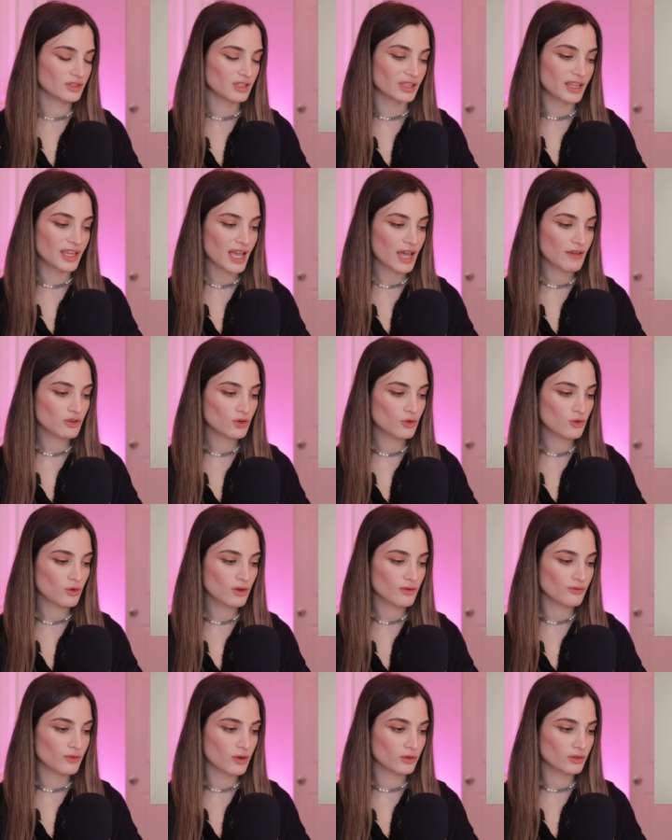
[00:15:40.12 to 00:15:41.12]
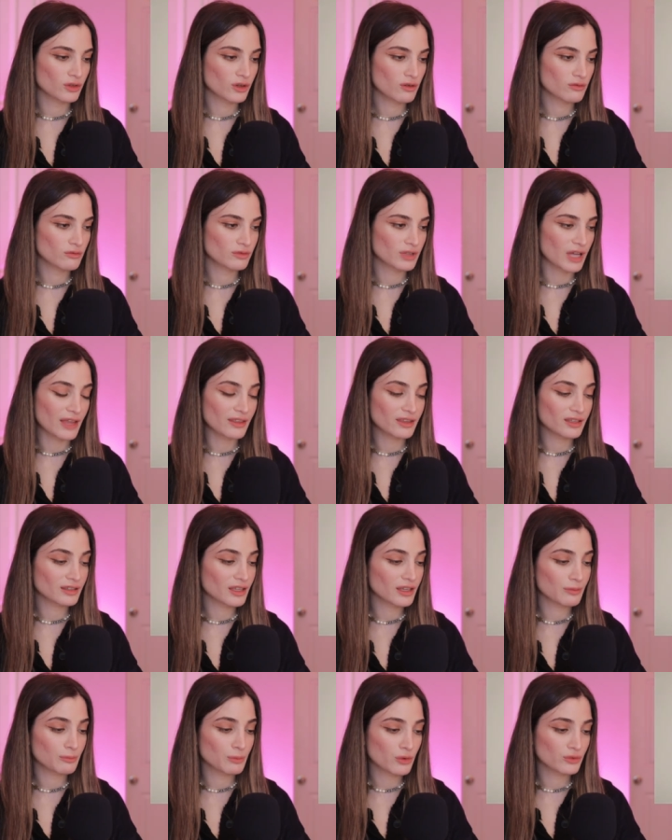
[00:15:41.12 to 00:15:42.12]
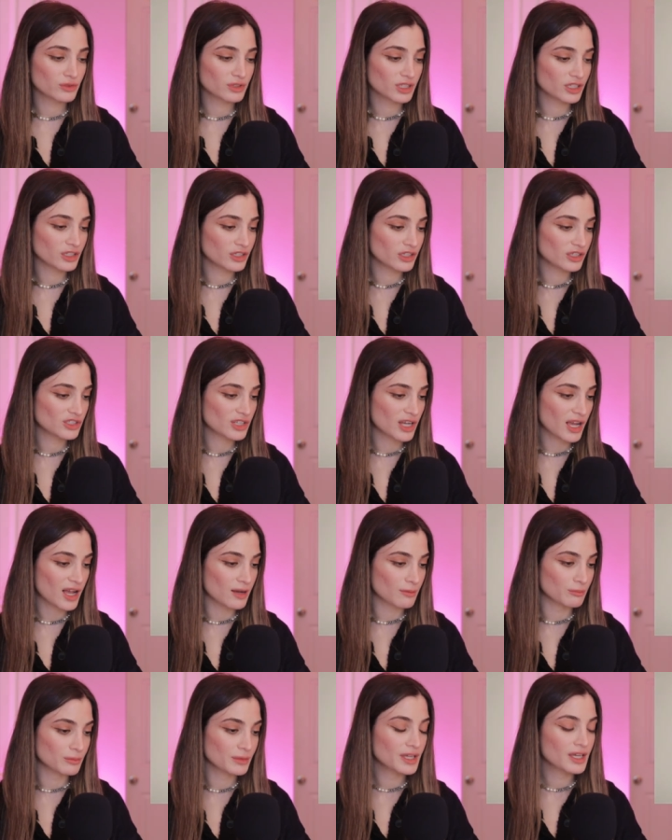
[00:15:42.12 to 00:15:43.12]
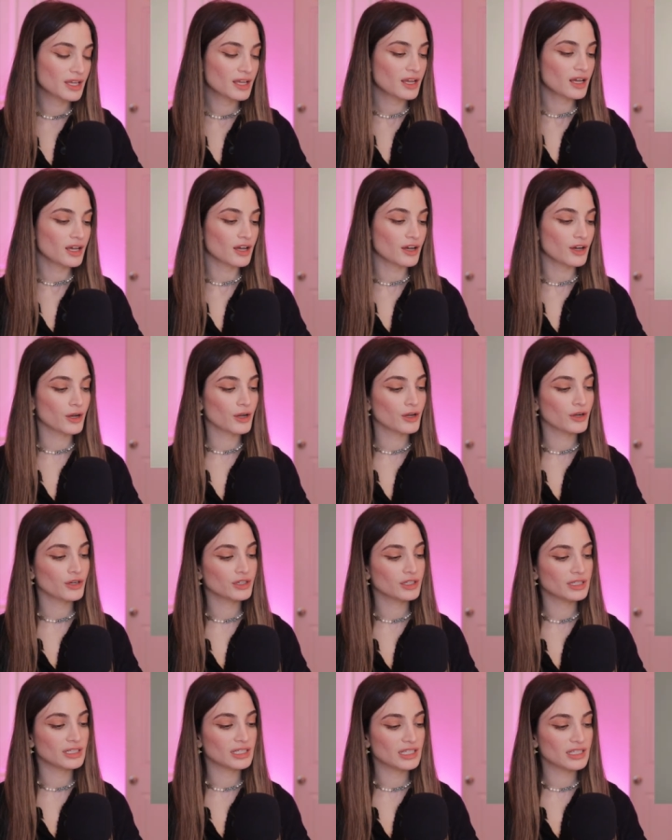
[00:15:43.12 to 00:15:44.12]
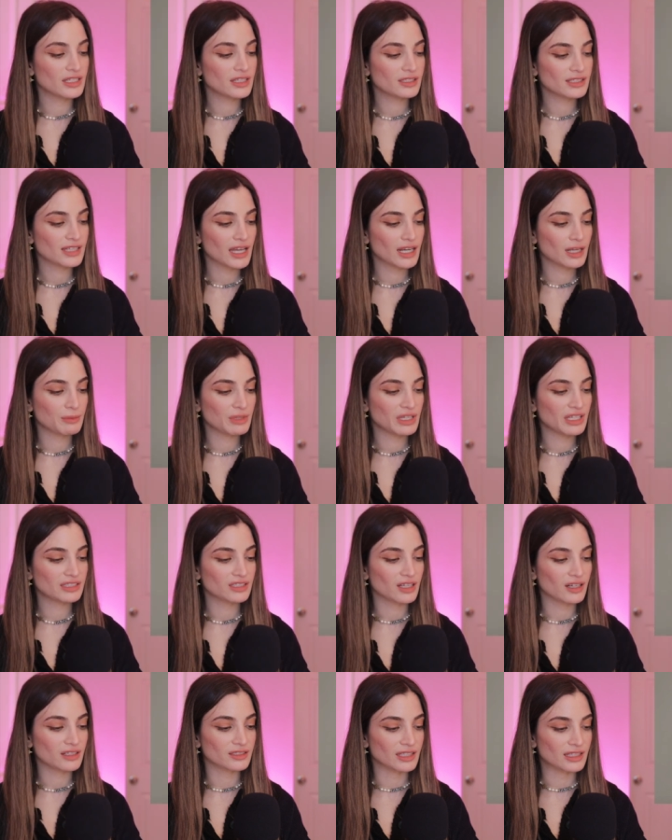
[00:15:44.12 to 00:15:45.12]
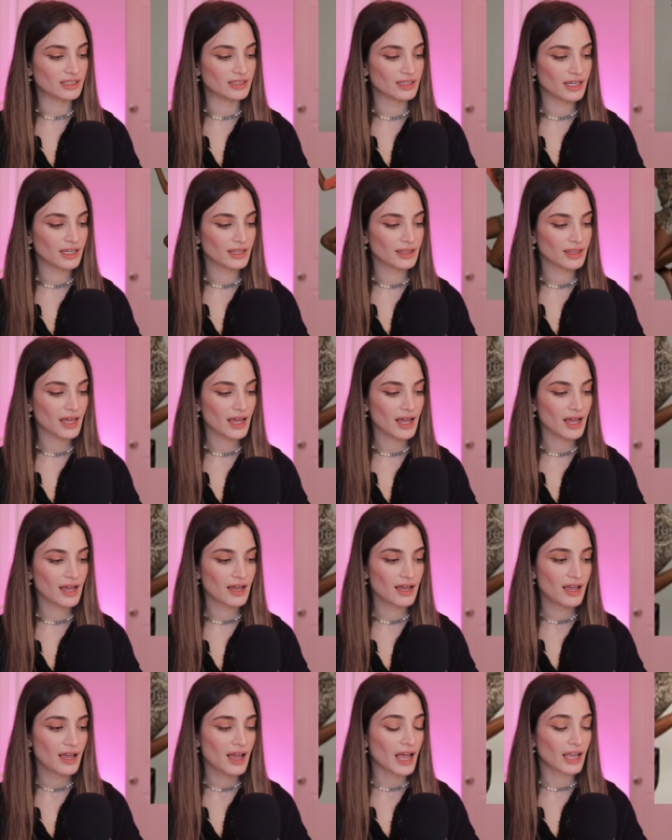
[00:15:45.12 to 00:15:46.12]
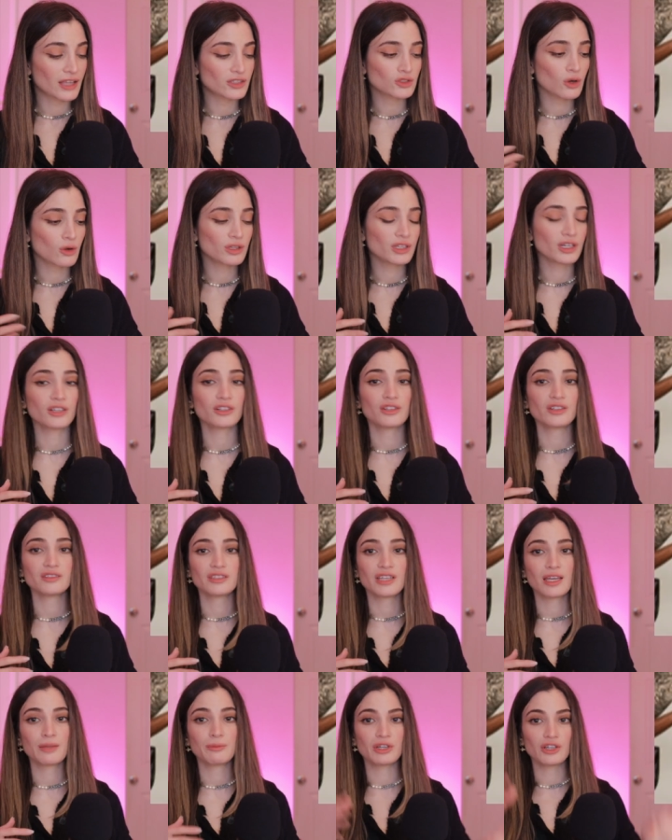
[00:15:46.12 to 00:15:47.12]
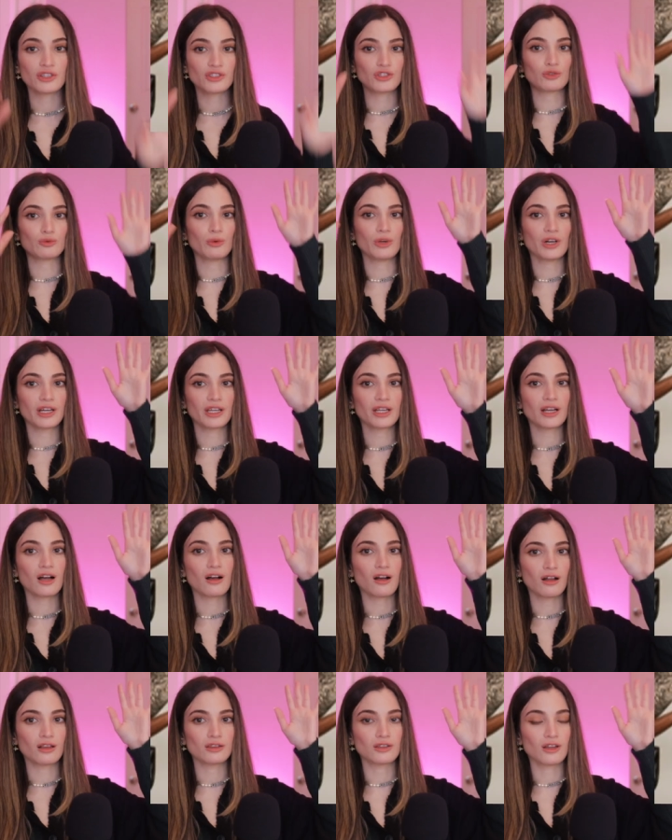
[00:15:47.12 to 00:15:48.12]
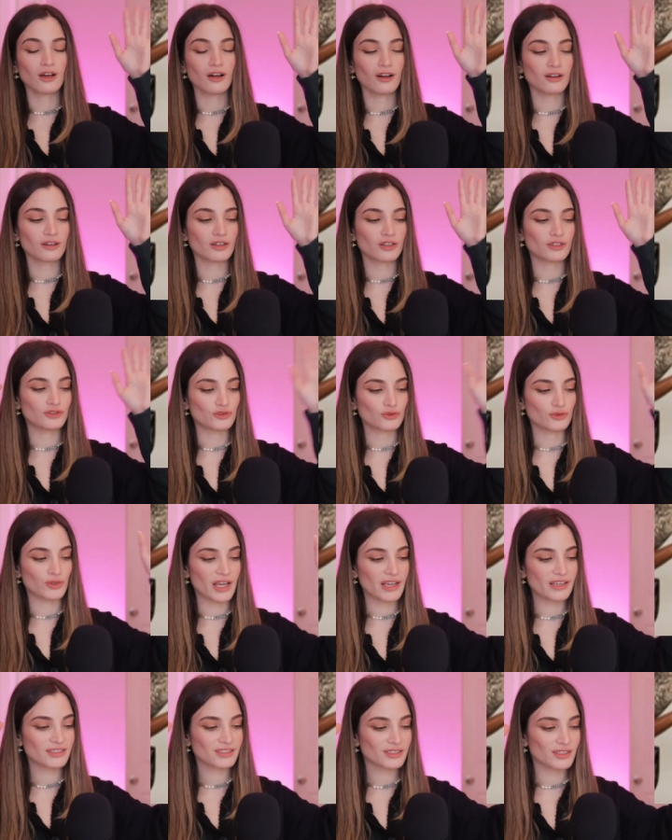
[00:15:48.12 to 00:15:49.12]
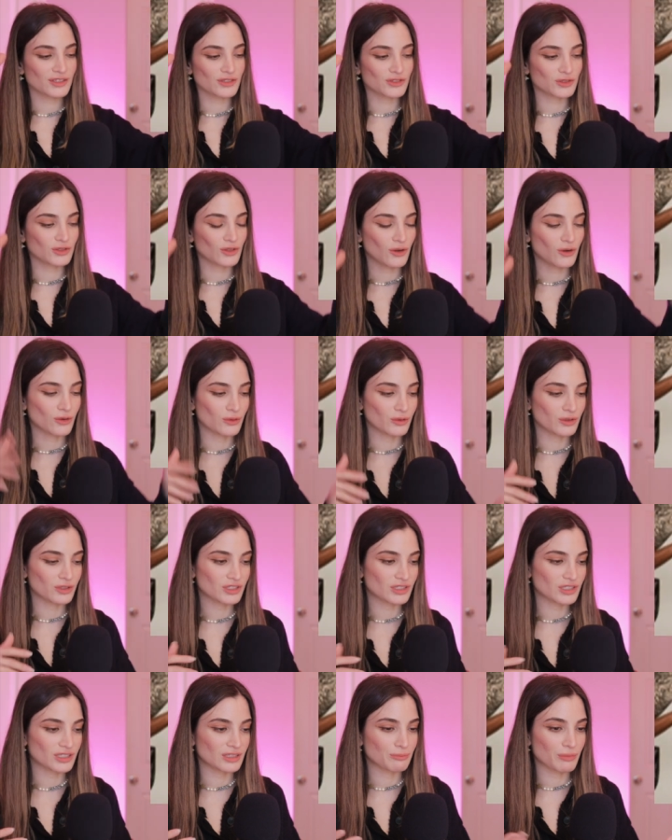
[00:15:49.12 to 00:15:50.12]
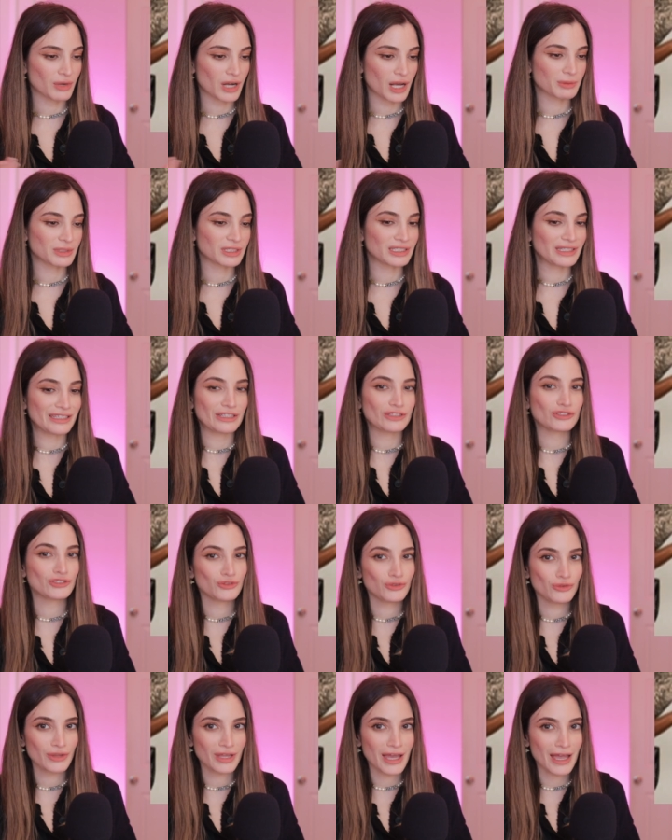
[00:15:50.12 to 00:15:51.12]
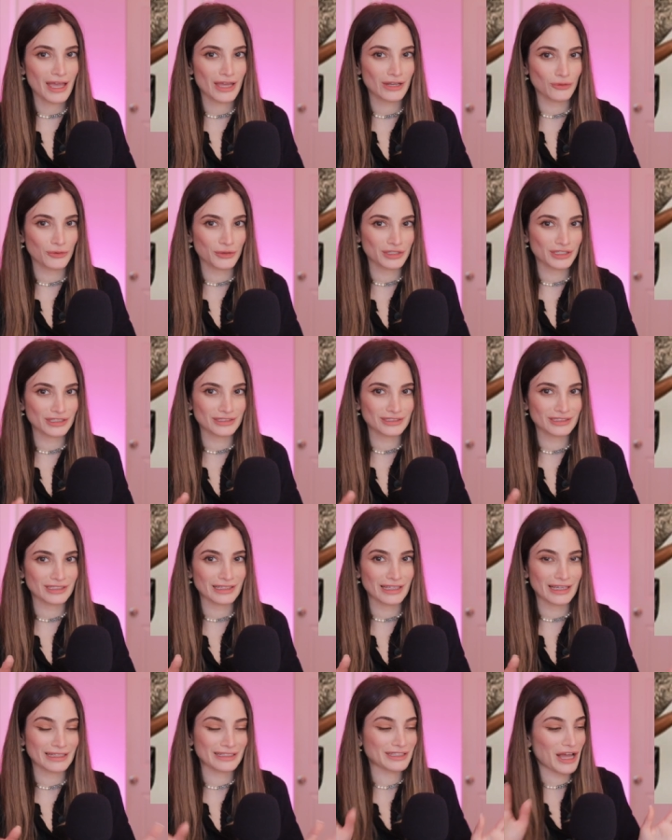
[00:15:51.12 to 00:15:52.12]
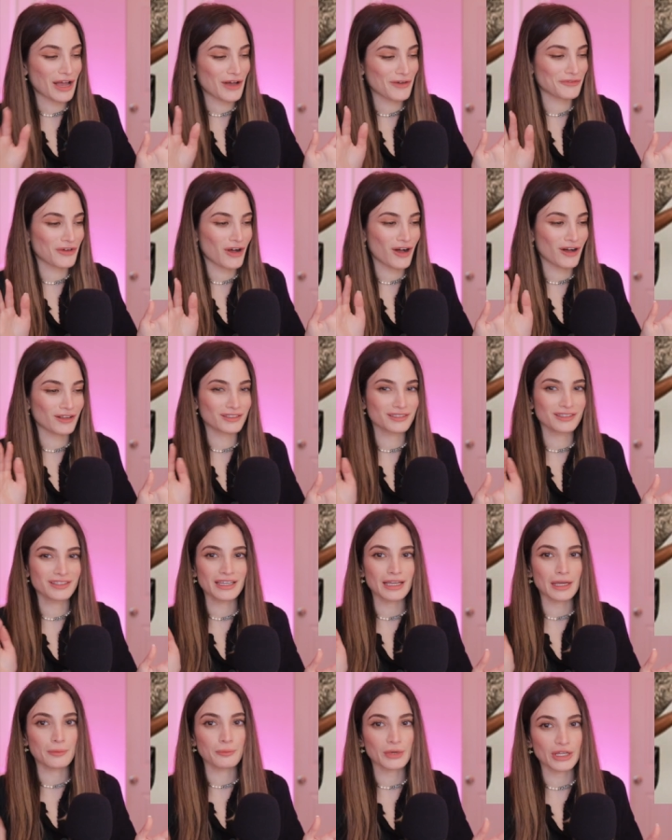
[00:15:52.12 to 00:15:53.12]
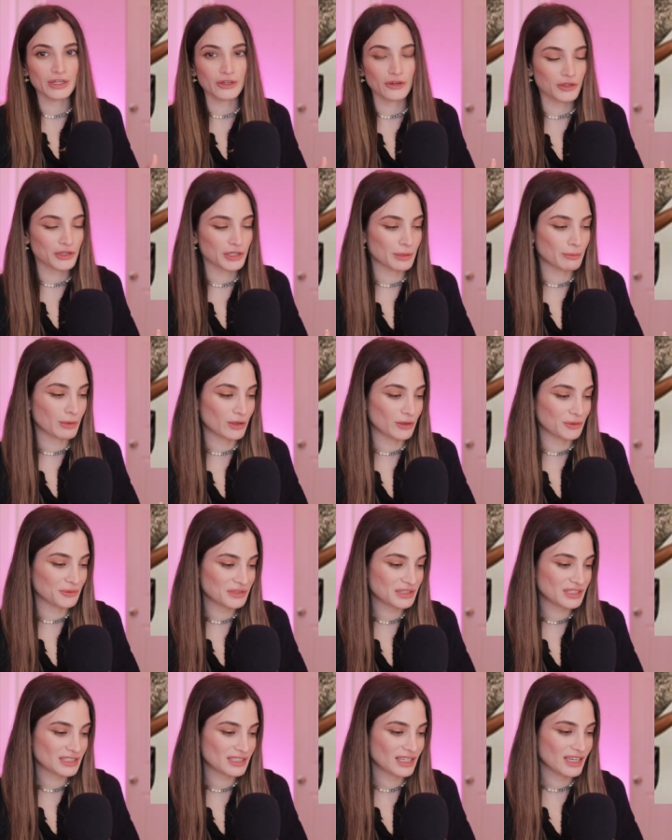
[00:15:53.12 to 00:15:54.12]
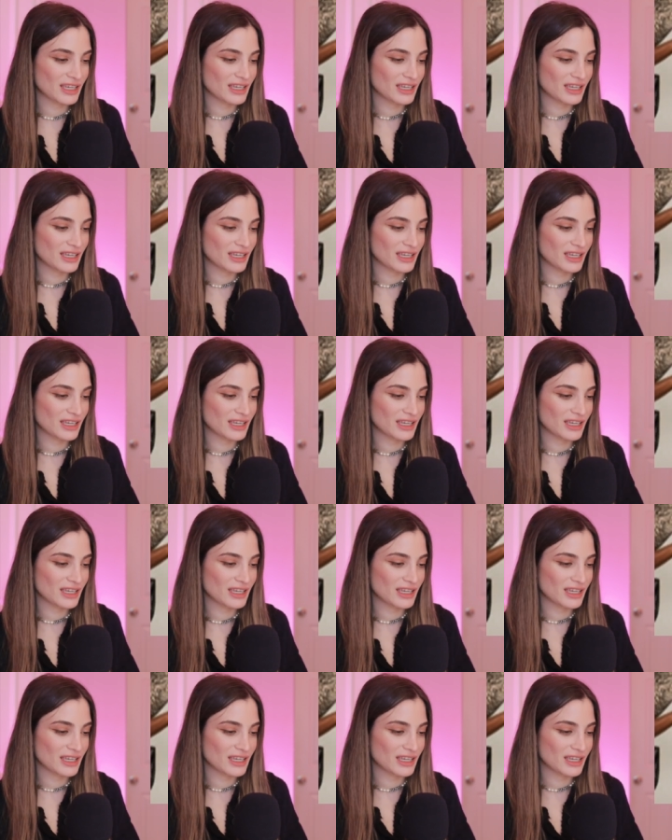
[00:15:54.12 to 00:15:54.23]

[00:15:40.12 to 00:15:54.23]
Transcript: They have a cool photo. I think they both did a good job uh, her knees kind of being tucked in like that, I totally understand because she's wearing a long dress. So she probably needed to do that in order to like not fall and break all her bones.